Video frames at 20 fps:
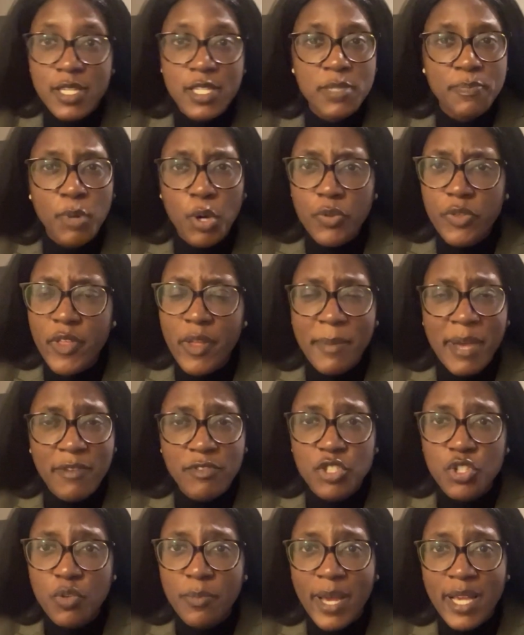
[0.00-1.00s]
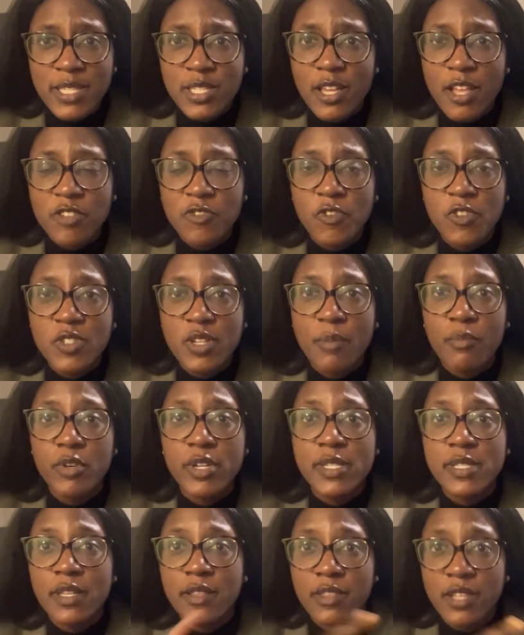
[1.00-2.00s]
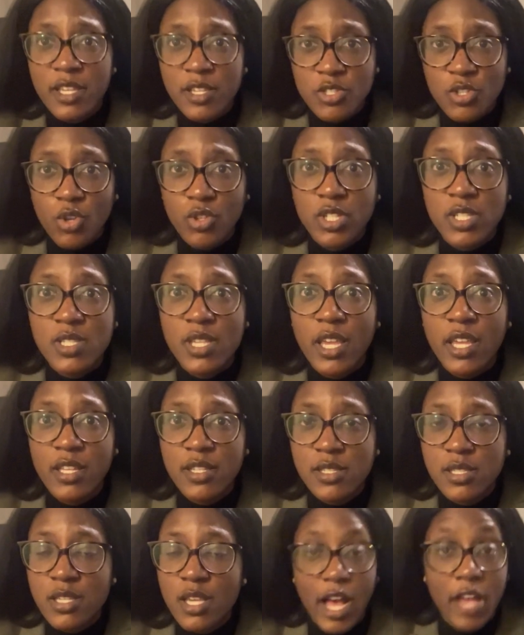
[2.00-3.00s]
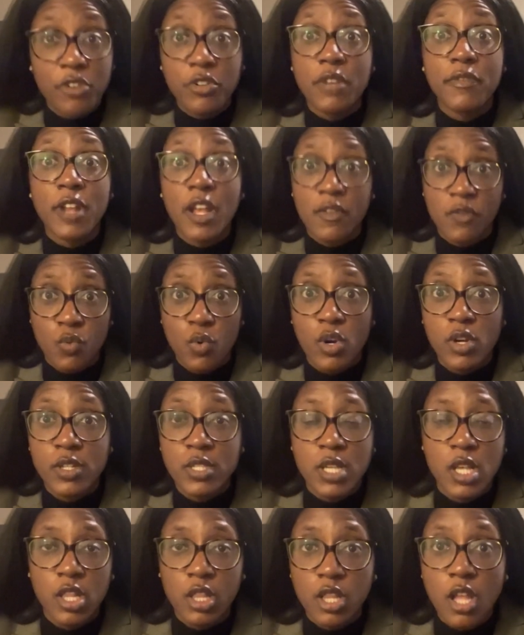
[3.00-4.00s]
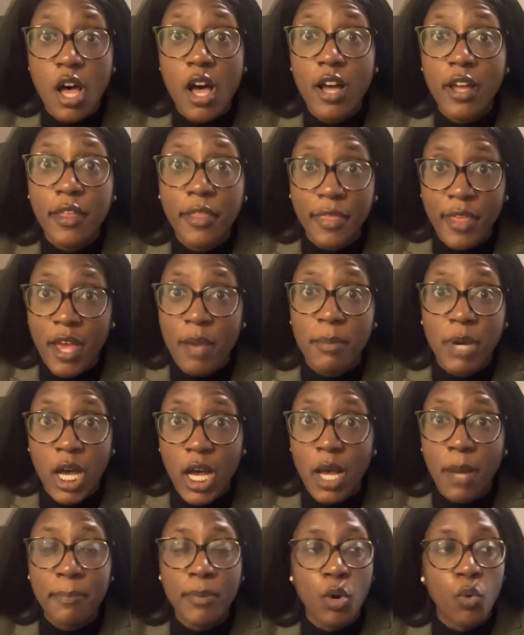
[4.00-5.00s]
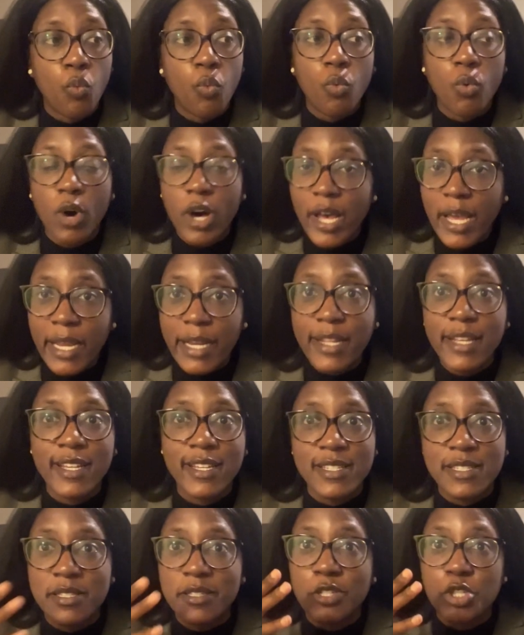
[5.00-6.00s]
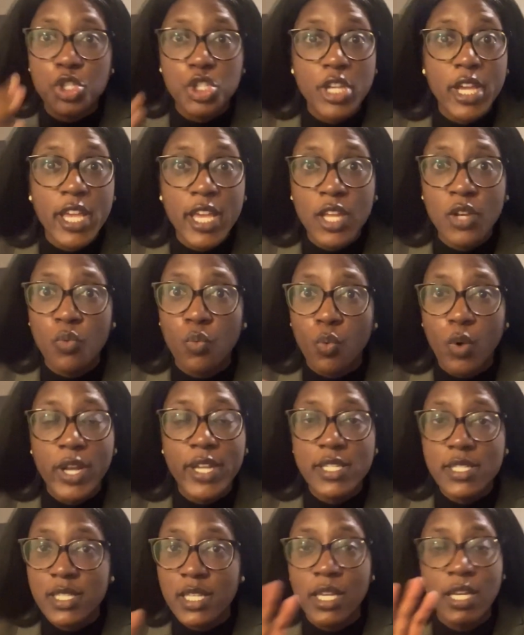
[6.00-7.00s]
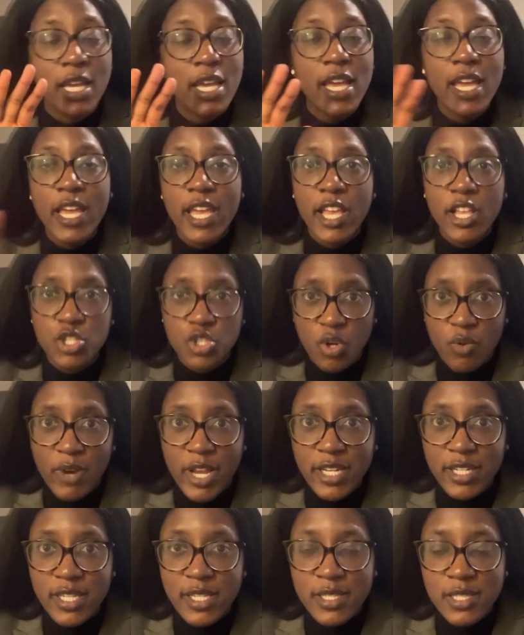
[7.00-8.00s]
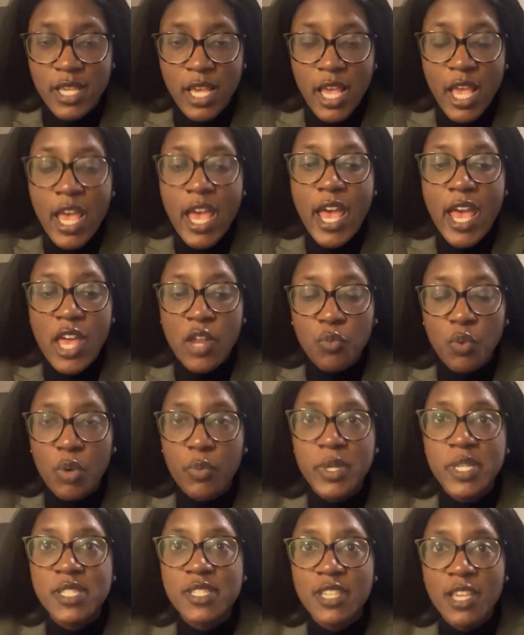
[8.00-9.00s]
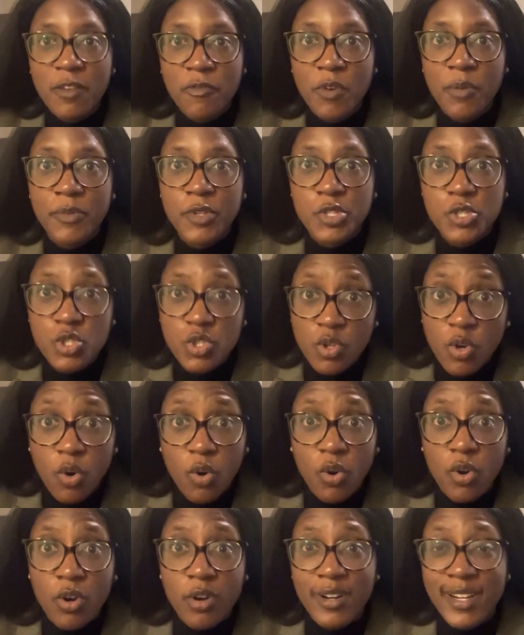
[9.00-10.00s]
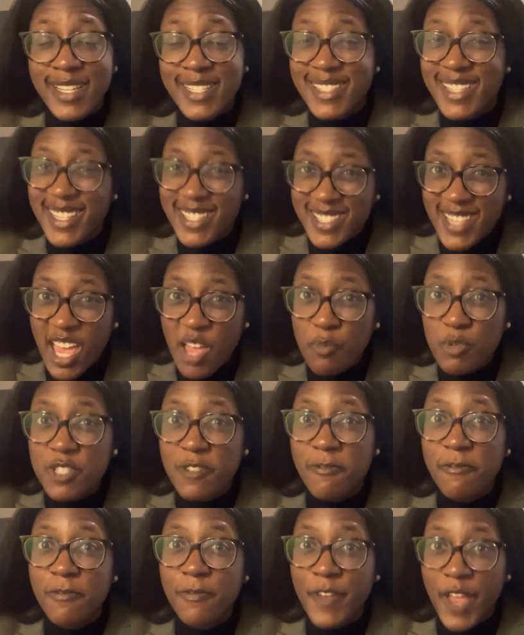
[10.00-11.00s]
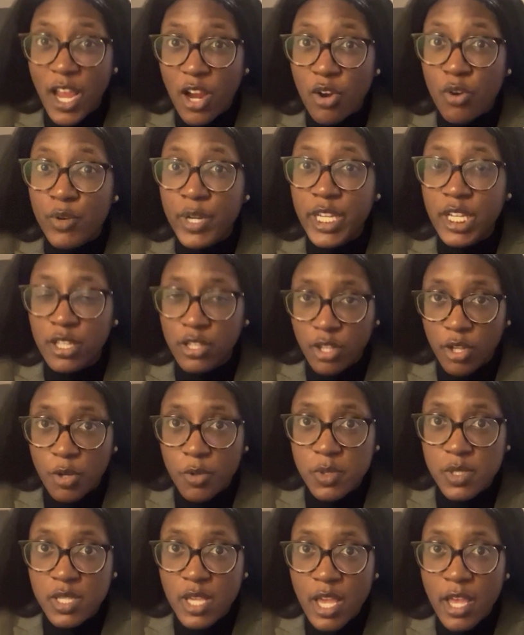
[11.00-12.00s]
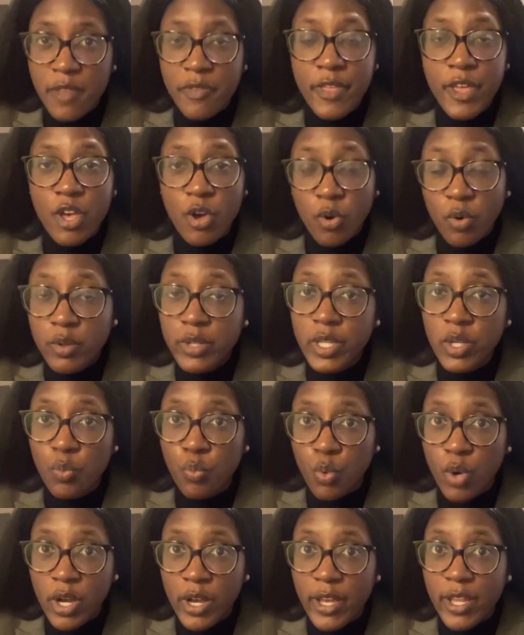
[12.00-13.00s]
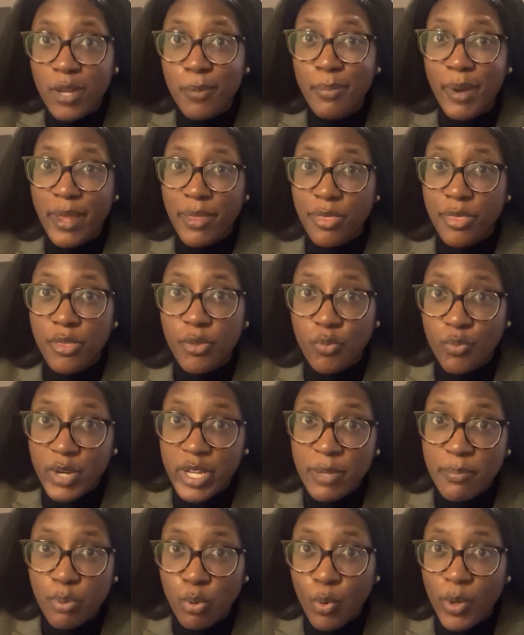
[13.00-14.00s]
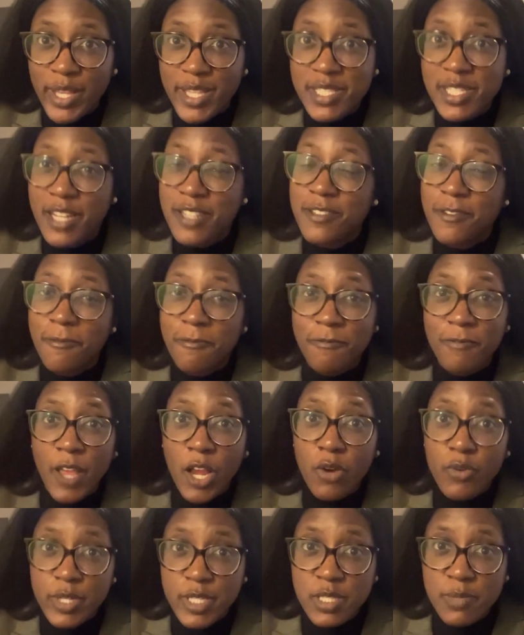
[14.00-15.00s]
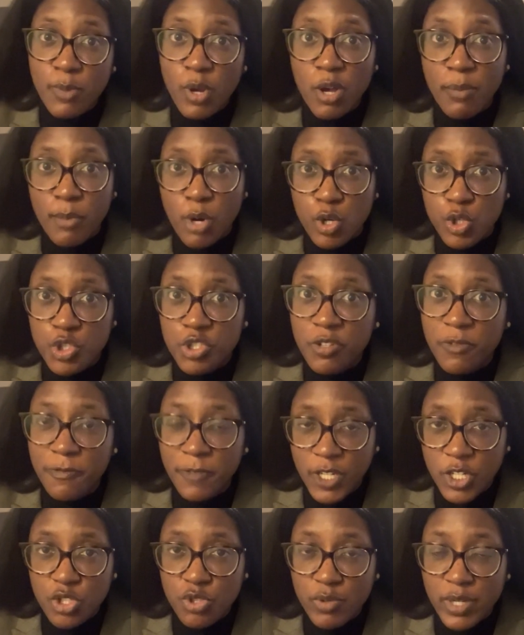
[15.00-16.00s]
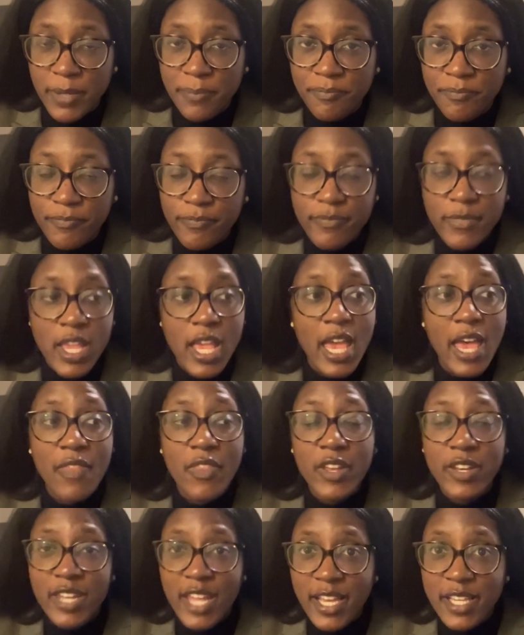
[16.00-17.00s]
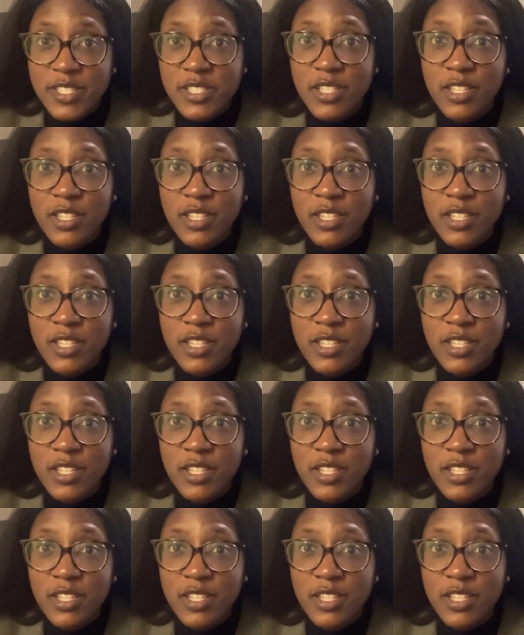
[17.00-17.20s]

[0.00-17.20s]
is both of them have 2 mascots for some reason. These are the Saints. I don't even have words. Lock them up. What is the chin? What is the It's horrendous. And what we see from the score is this game was very close. They only won by 3 points. That is a very small margin of victory. And then next